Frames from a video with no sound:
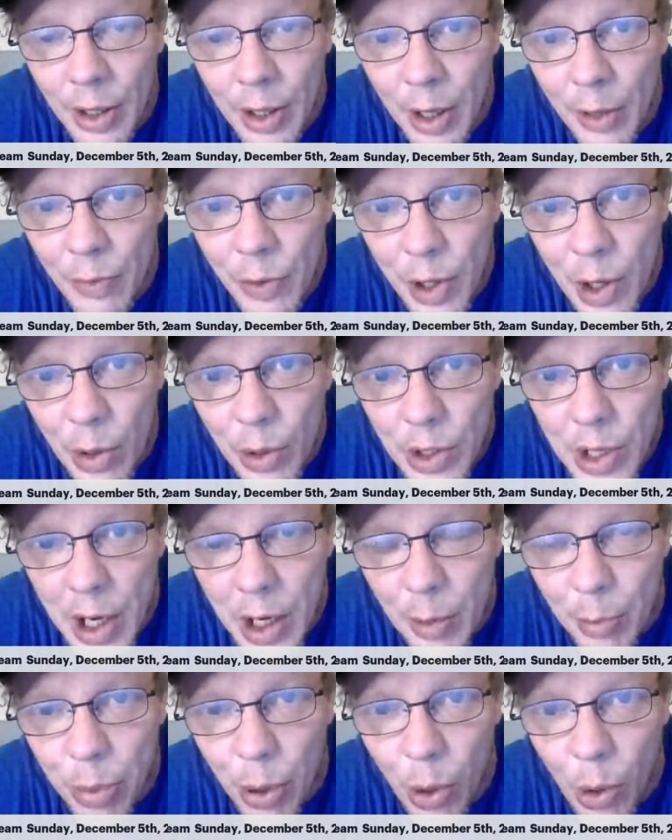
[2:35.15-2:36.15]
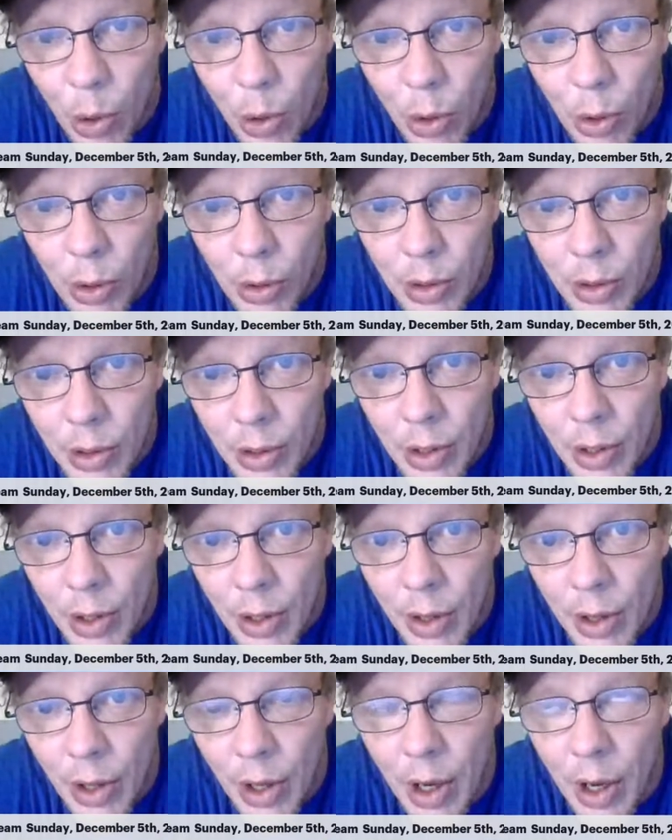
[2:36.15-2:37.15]
If you go and take a poll
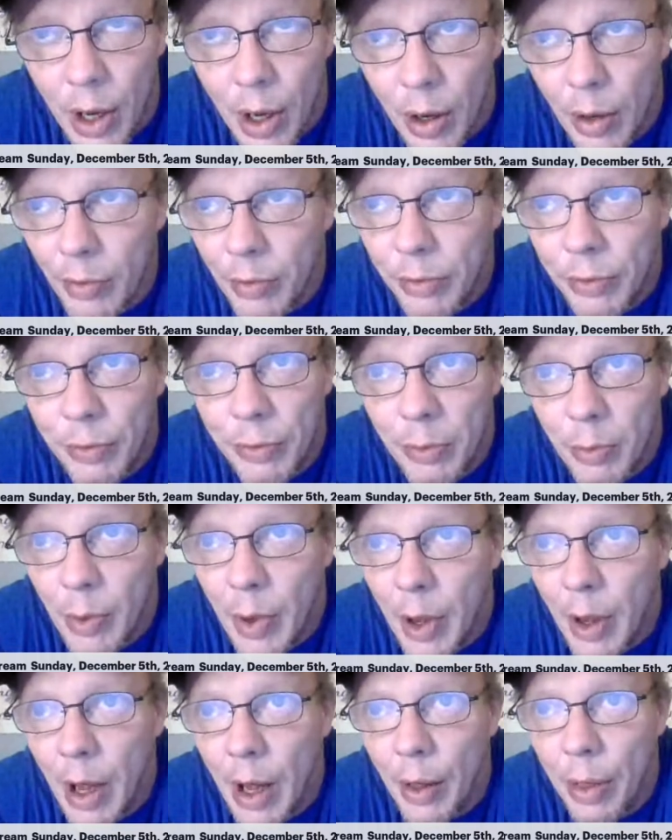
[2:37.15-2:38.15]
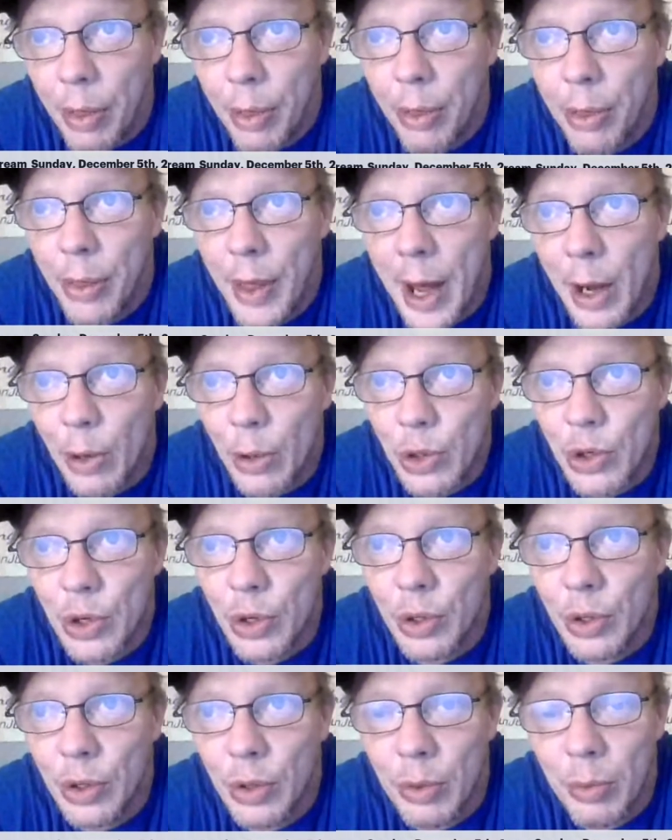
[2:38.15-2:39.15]
of
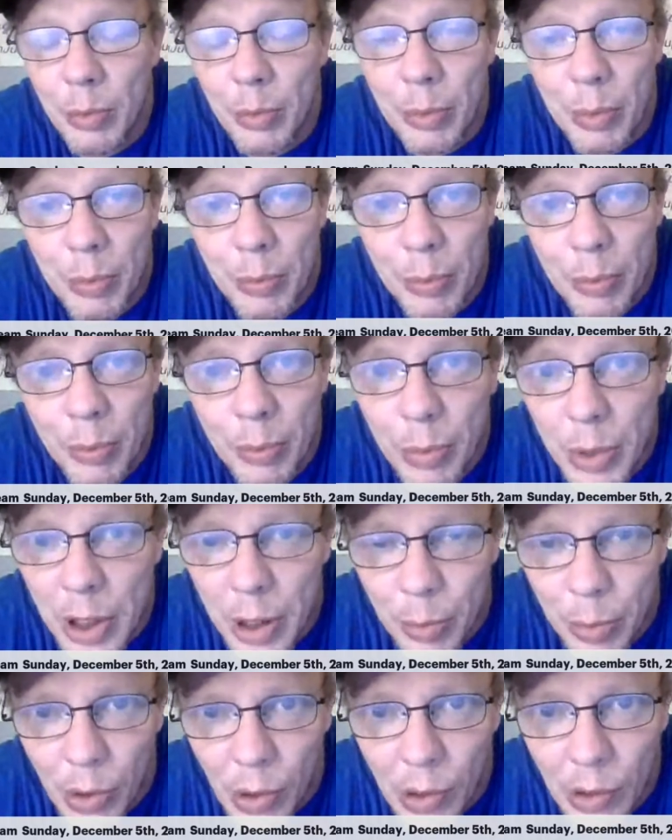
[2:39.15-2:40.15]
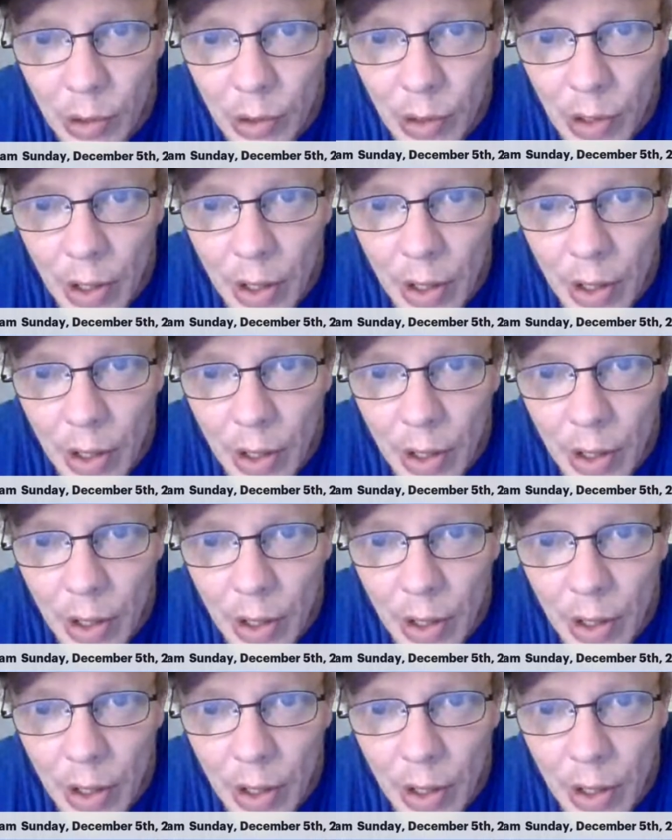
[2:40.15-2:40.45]
1,000 people